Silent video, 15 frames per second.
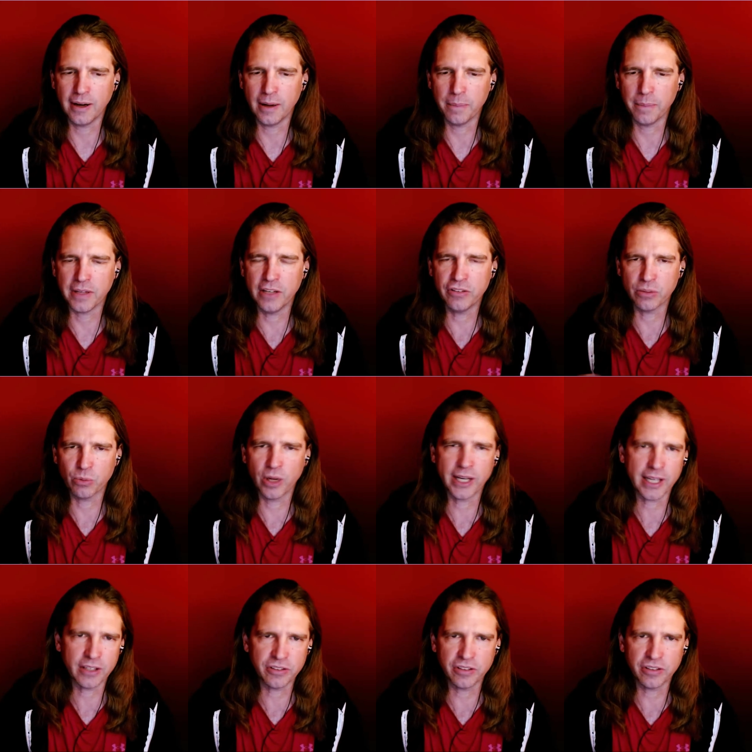Is it running
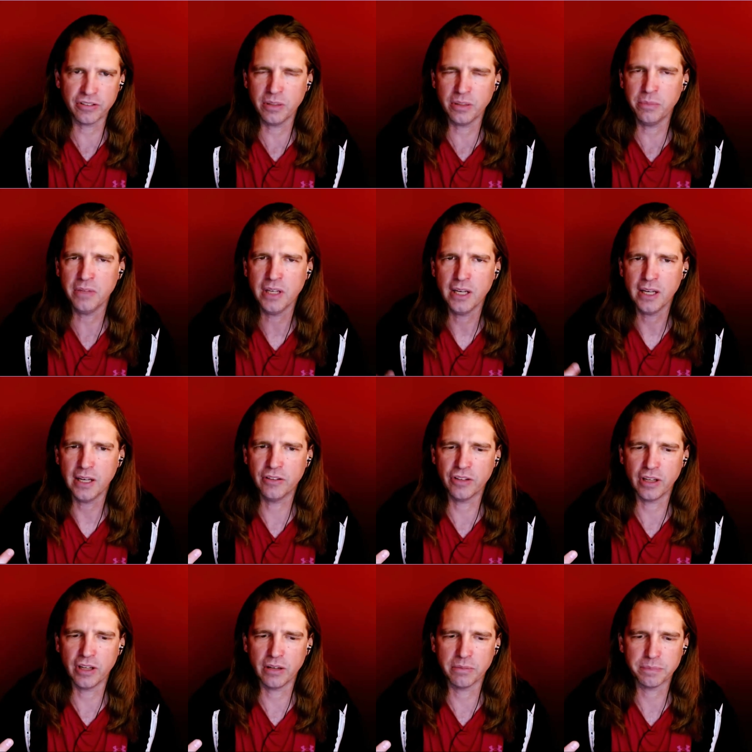a system? Is
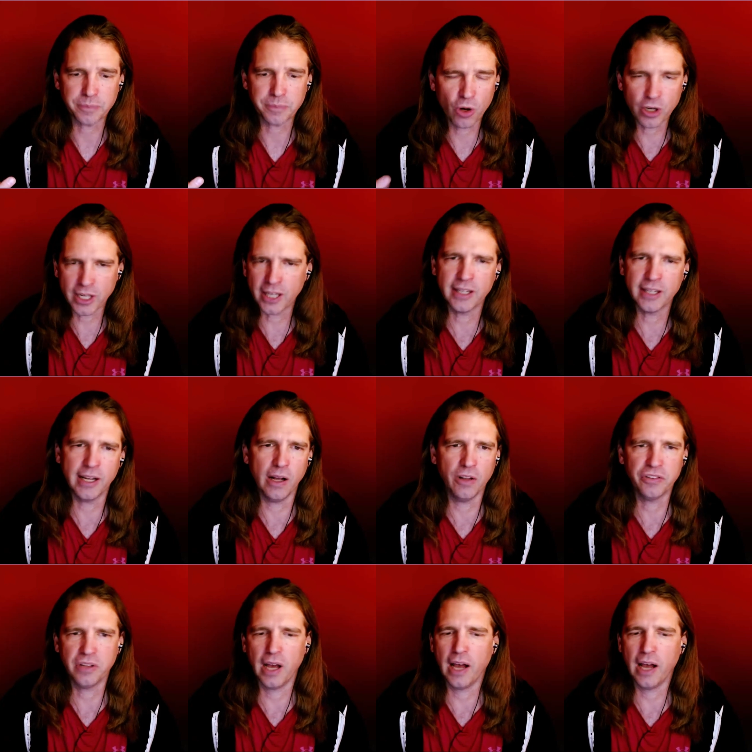it hooking into
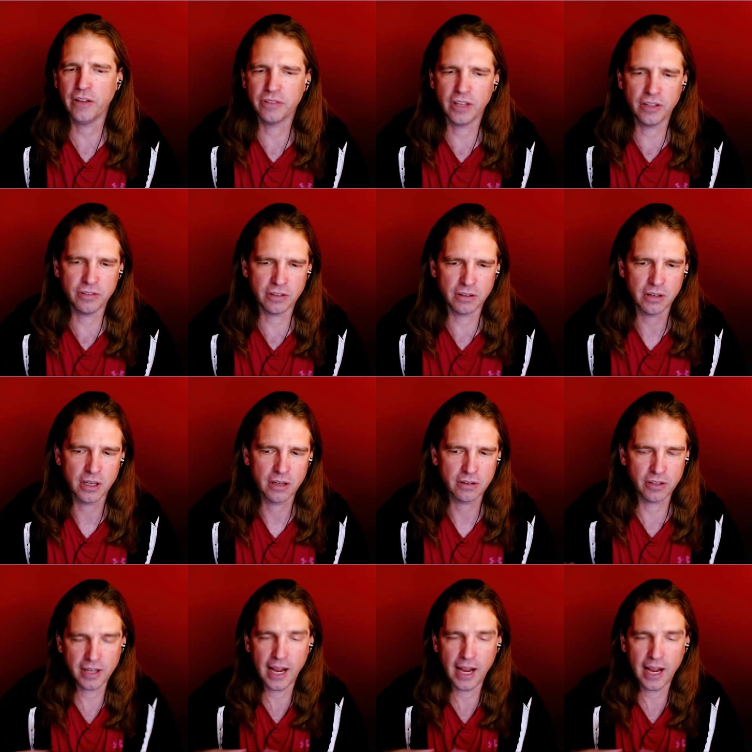LSAS?
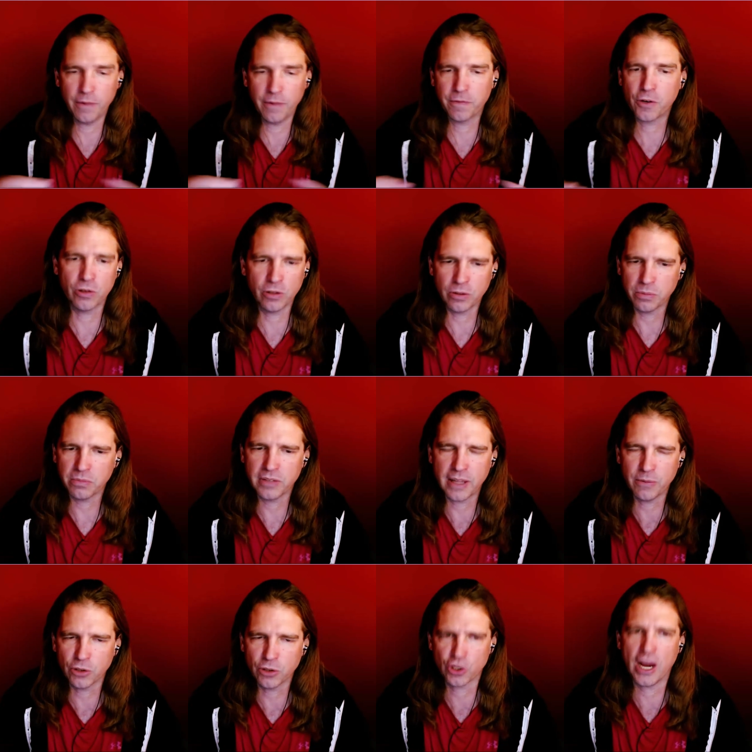Does it have kernel
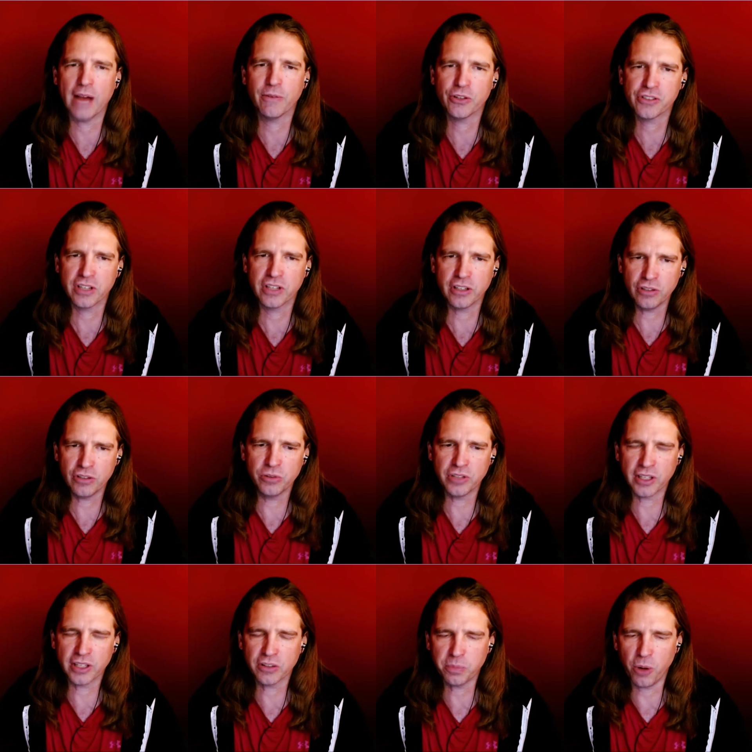level drivers that it's using
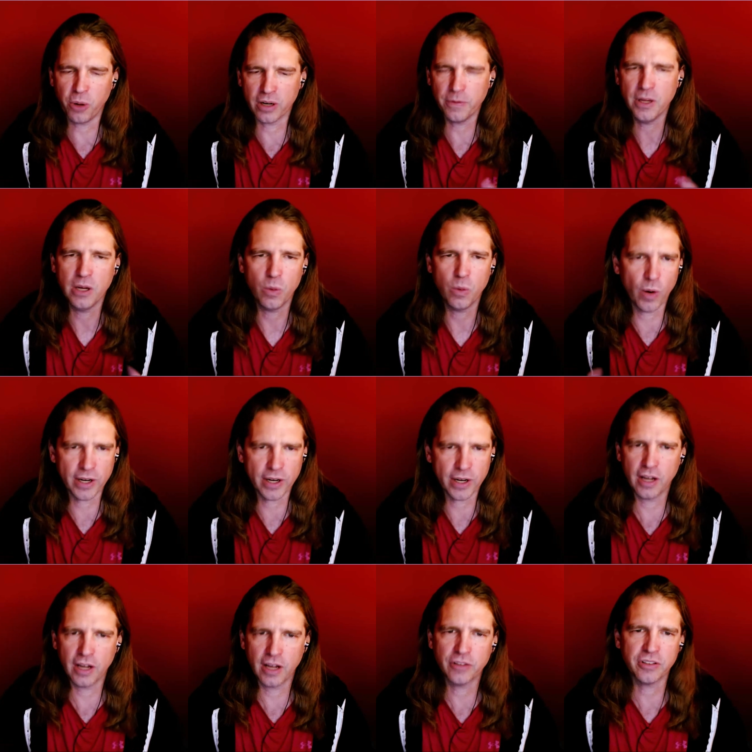as part of what it
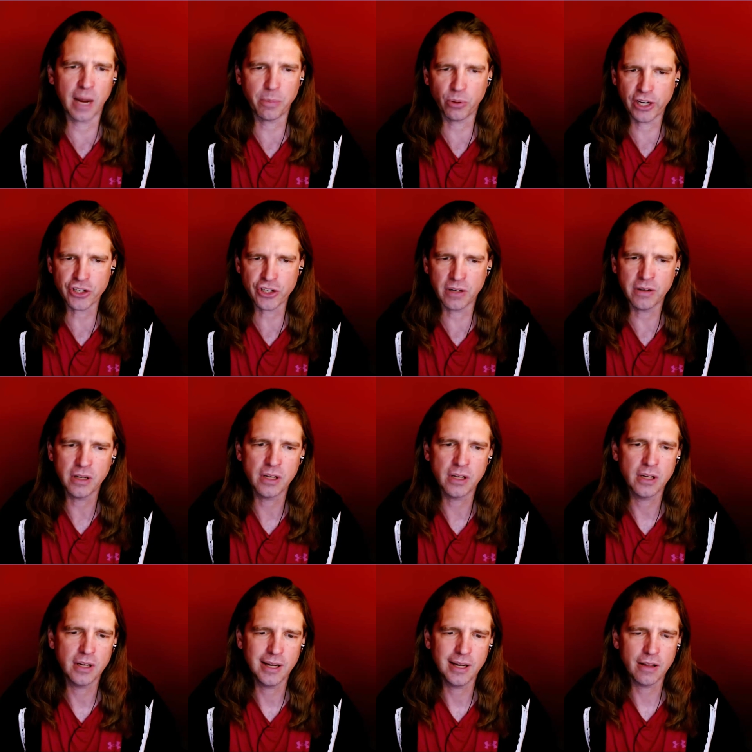does in operation?
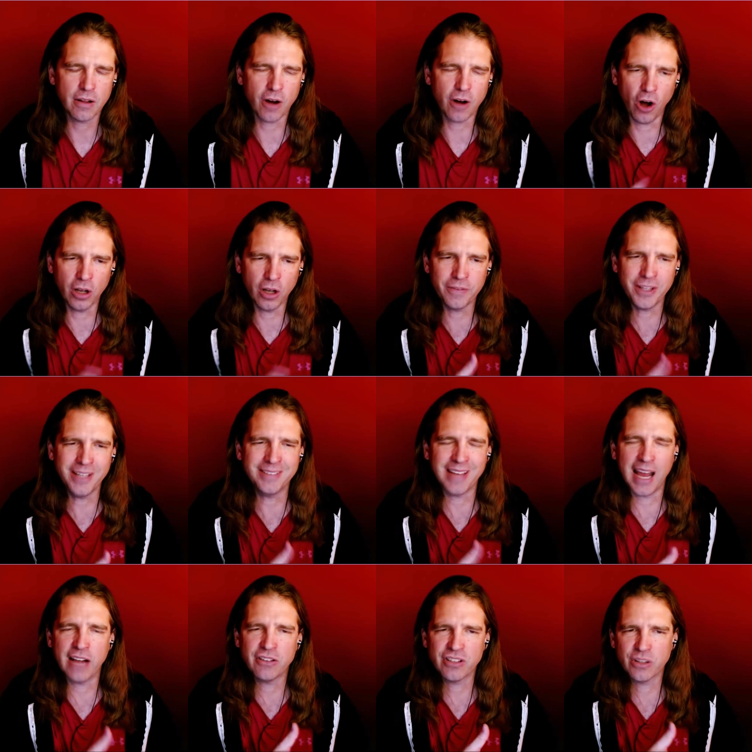All of these
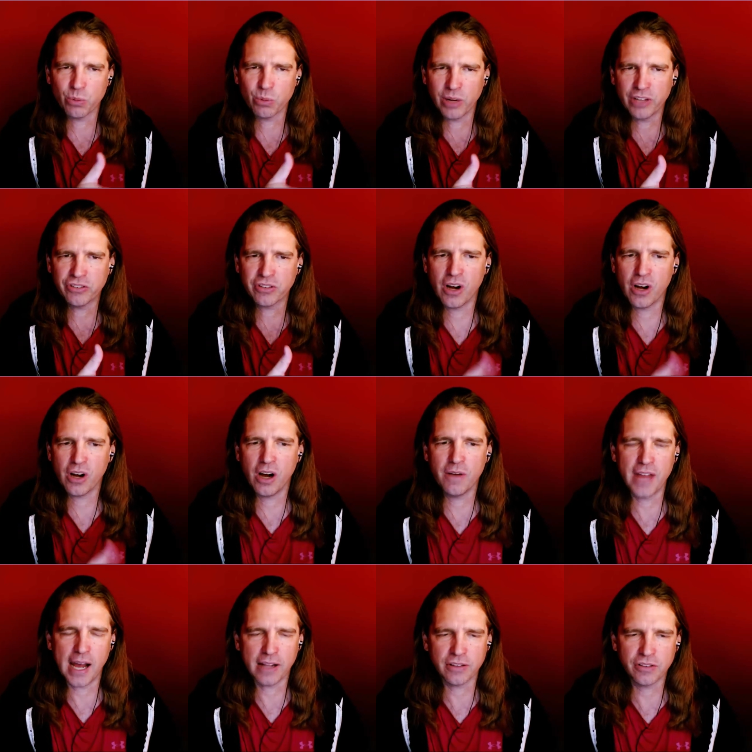add to the risk of
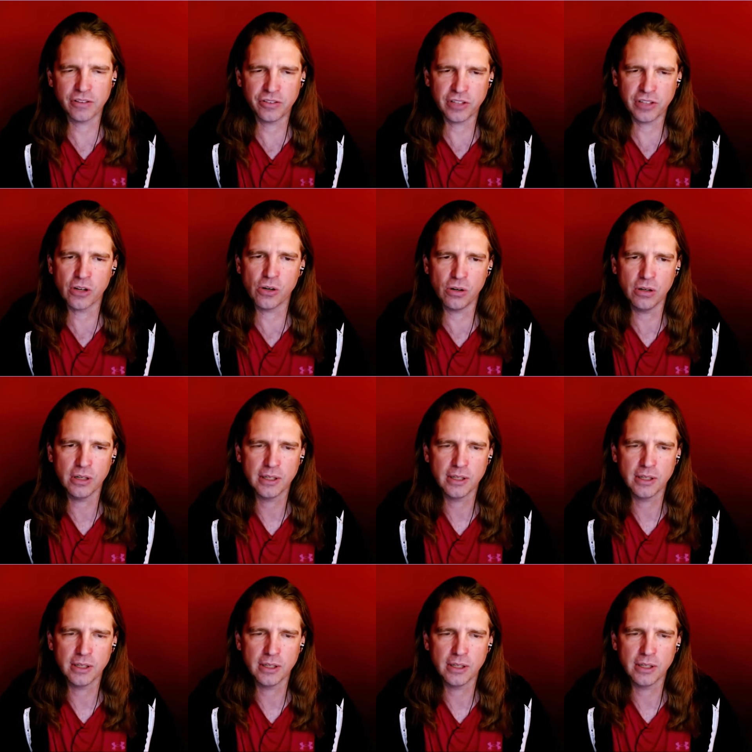that single